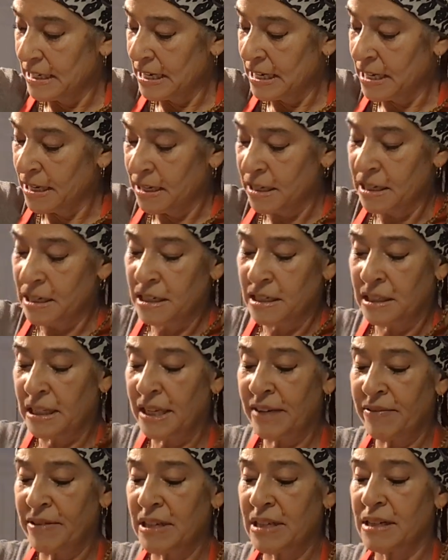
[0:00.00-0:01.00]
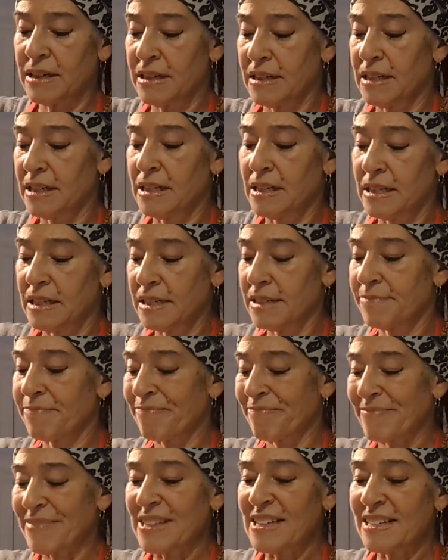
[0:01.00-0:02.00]
and I'm going to leave it
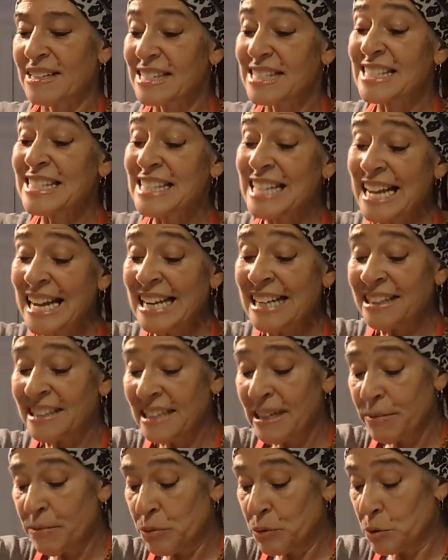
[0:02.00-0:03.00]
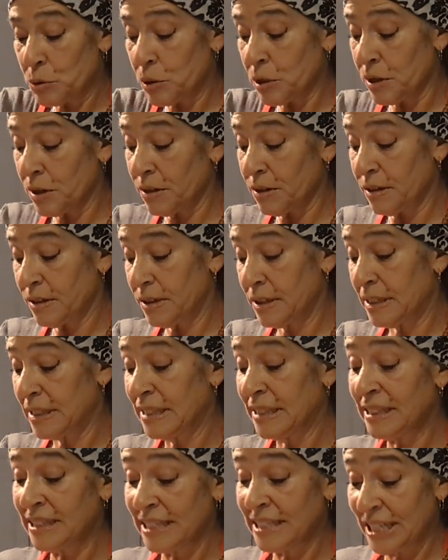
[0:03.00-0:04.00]
slightly more
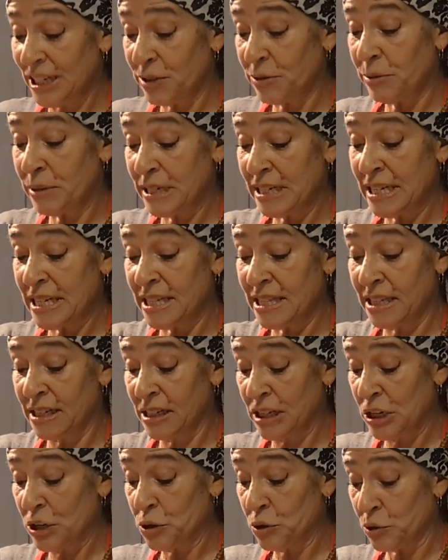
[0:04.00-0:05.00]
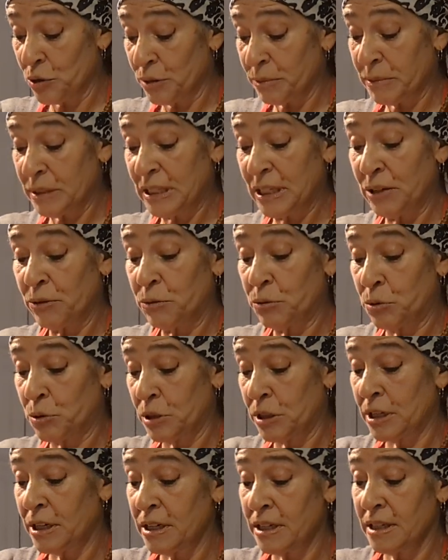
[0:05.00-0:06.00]
liquidy than I normally
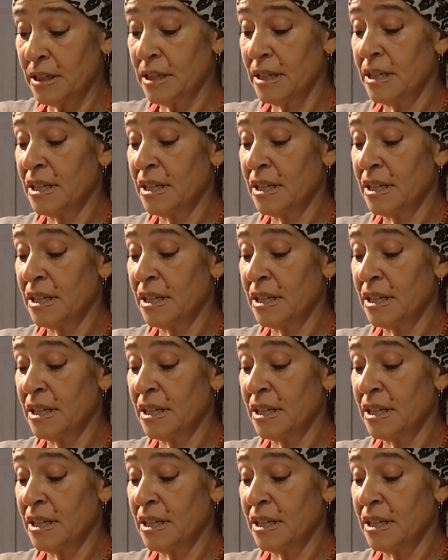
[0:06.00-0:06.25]
would,